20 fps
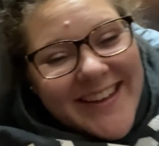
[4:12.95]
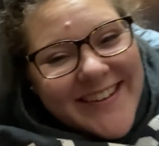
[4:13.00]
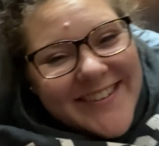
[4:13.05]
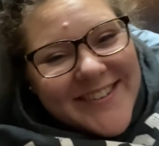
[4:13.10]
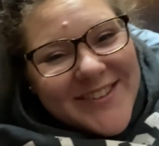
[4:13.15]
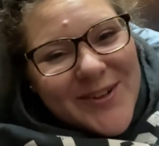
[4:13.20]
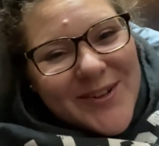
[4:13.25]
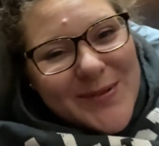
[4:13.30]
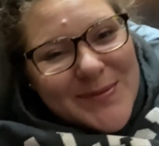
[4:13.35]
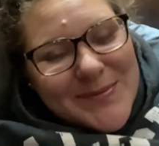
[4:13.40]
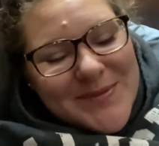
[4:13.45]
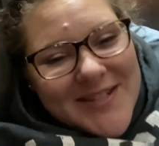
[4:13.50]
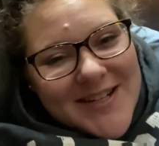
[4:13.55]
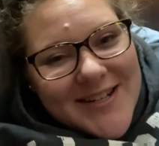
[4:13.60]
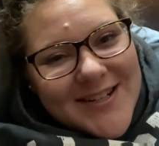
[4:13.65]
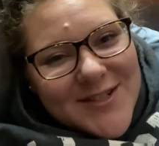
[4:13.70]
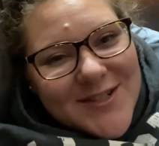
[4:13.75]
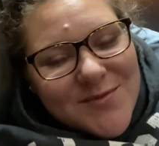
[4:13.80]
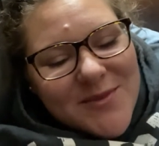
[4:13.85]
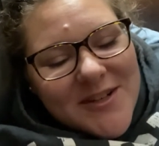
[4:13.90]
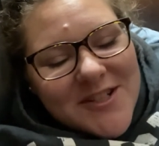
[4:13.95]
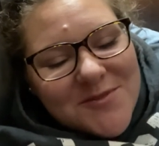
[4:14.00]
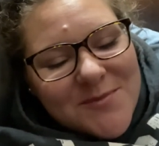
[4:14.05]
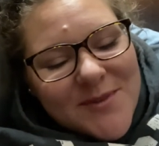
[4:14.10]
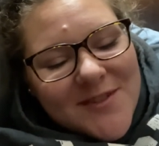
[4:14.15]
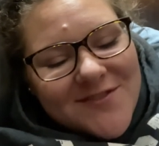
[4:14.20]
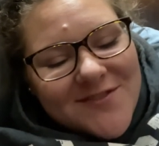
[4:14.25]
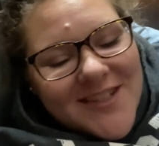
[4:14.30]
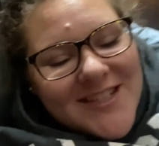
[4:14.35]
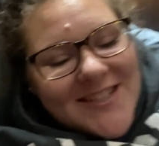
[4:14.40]
and go upstairs, wash
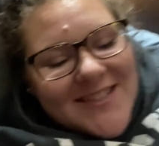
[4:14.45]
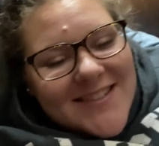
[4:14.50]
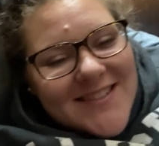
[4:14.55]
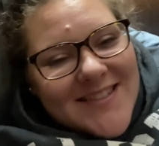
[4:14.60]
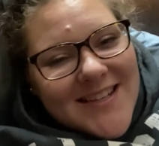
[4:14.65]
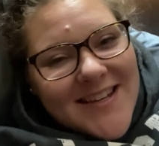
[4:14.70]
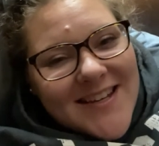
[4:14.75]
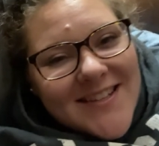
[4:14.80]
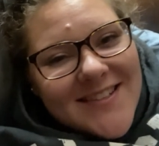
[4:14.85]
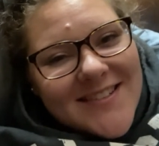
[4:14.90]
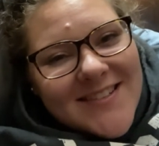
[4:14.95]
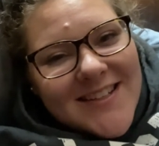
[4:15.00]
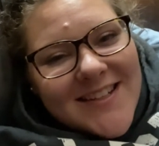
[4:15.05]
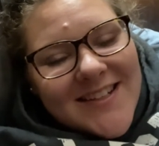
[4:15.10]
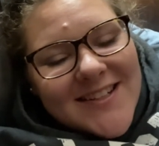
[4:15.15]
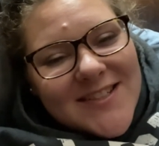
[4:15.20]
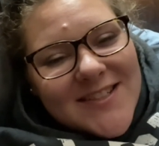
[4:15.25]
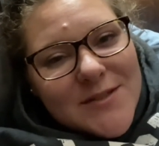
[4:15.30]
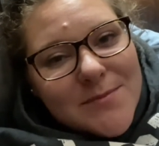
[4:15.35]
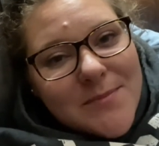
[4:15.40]
my face, and get into